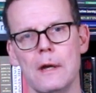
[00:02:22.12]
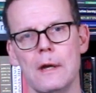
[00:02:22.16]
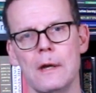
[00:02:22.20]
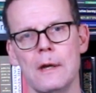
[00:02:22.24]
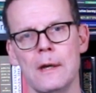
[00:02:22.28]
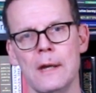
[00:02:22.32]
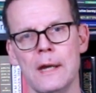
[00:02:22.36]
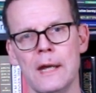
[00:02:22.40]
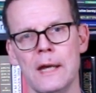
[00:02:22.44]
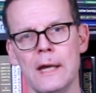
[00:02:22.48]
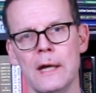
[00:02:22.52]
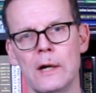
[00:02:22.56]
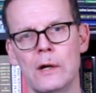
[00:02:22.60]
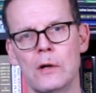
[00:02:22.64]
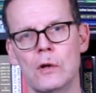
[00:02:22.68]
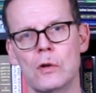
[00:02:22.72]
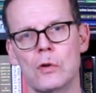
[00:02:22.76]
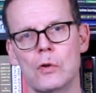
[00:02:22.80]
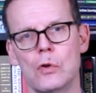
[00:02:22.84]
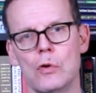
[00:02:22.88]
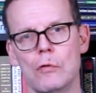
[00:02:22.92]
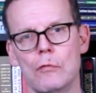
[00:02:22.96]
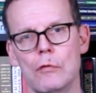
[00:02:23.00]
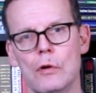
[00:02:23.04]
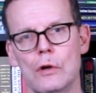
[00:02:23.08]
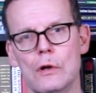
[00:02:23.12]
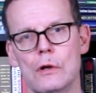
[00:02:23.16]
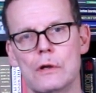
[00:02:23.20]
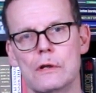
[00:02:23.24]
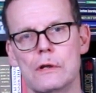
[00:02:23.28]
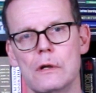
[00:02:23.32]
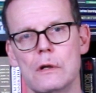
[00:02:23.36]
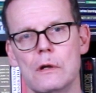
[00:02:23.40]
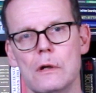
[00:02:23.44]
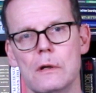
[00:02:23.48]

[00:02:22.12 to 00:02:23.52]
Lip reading: near to the